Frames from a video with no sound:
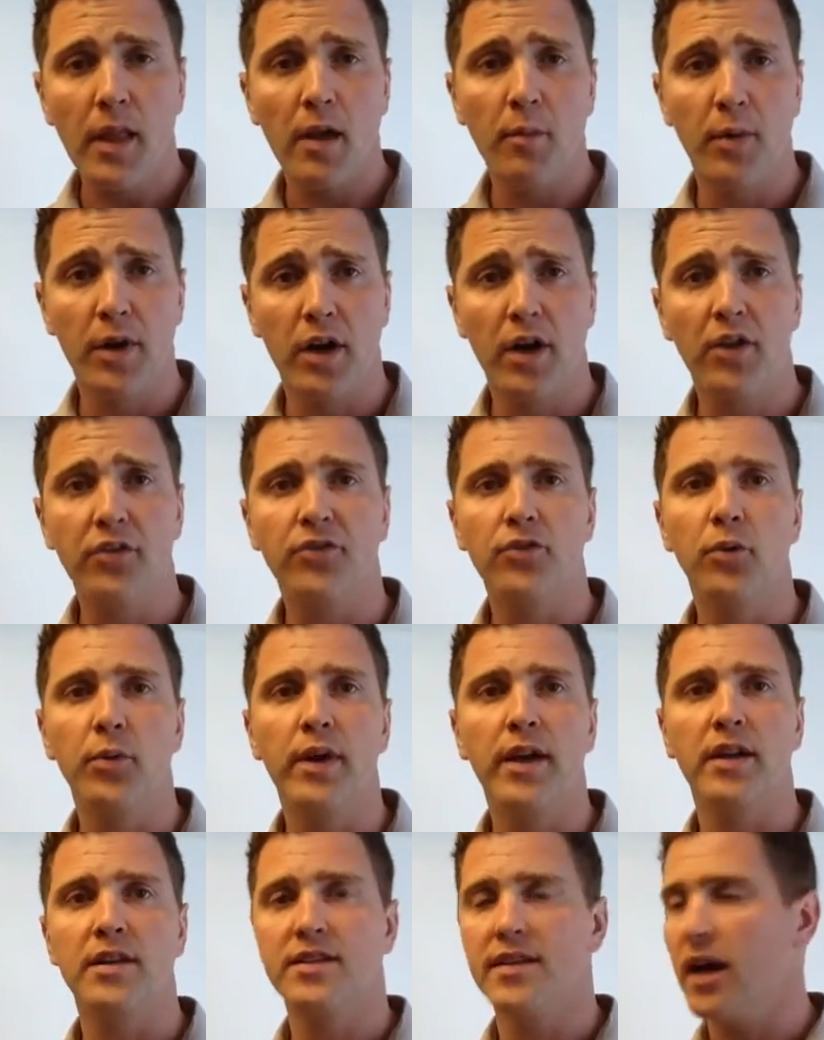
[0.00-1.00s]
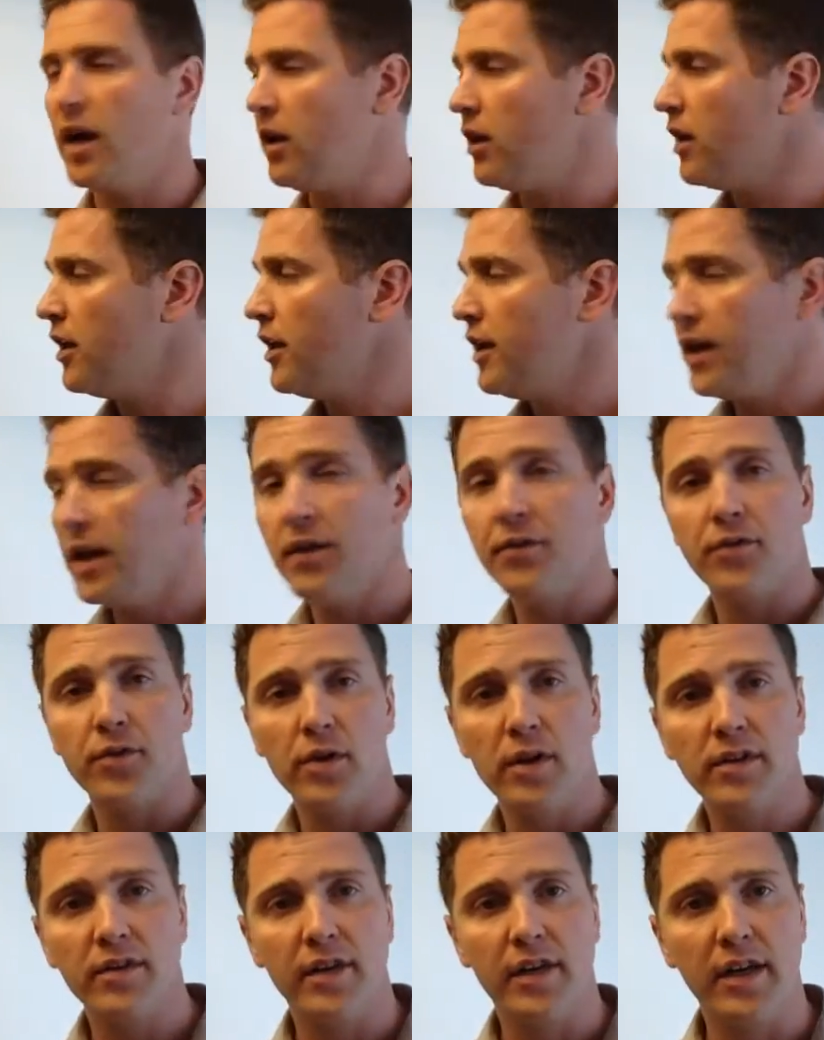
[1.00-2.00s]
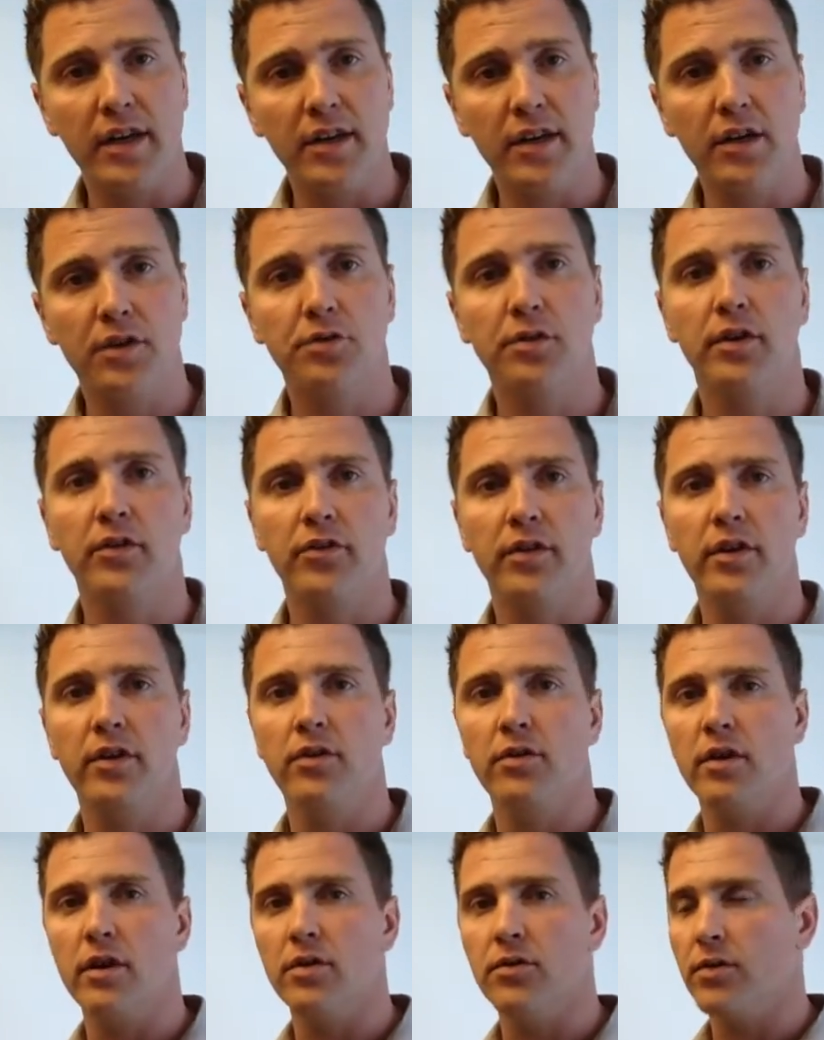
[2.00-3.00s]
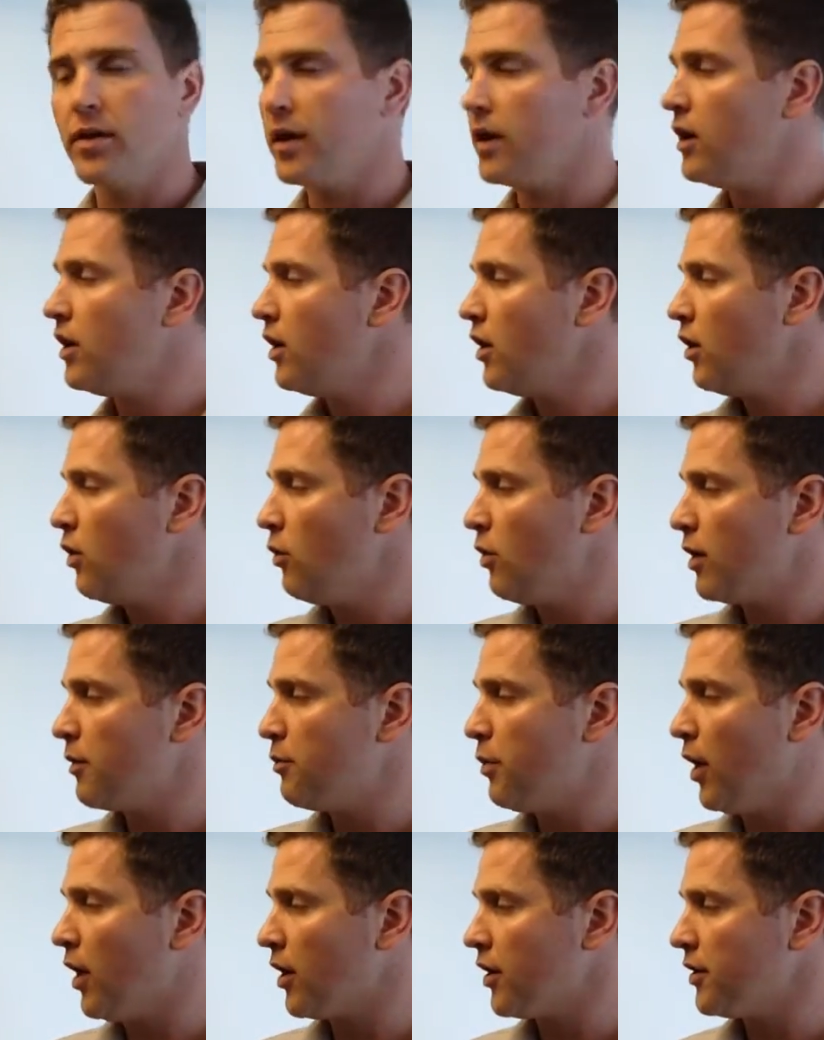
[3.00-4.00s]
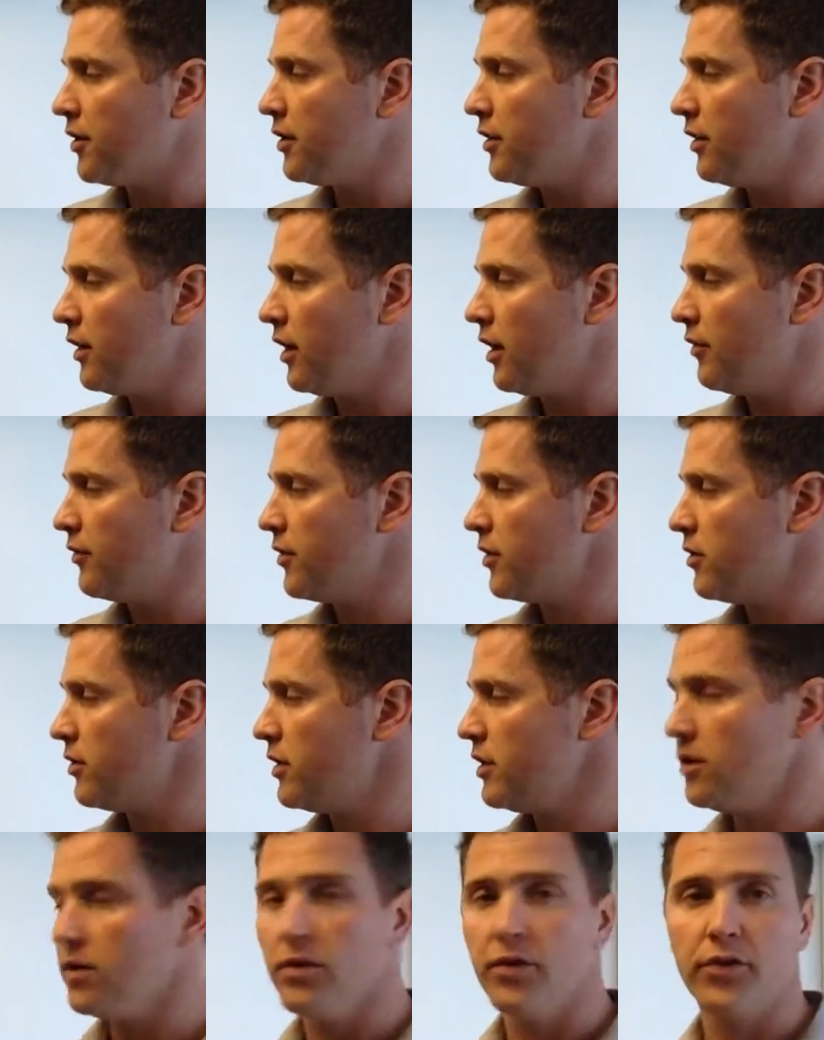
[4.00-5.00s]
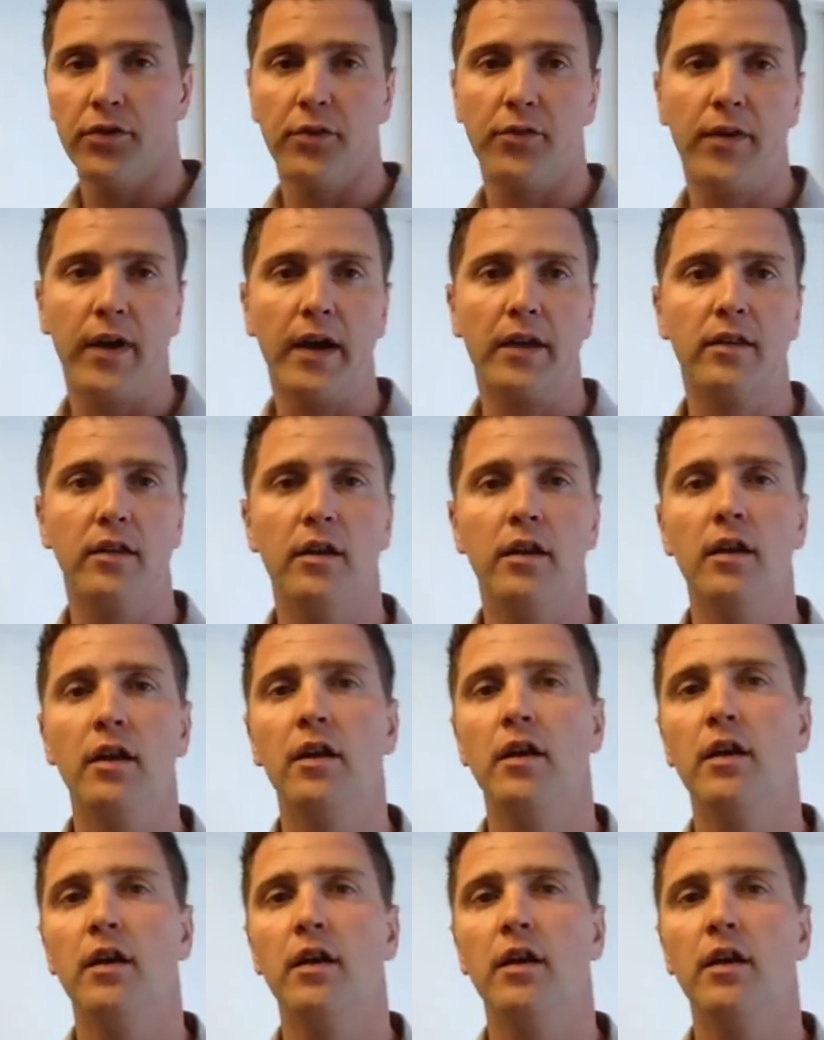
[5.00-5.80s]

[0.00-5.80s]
but also we can tell if there is any decrease in your hearing, what part of your ear is affected.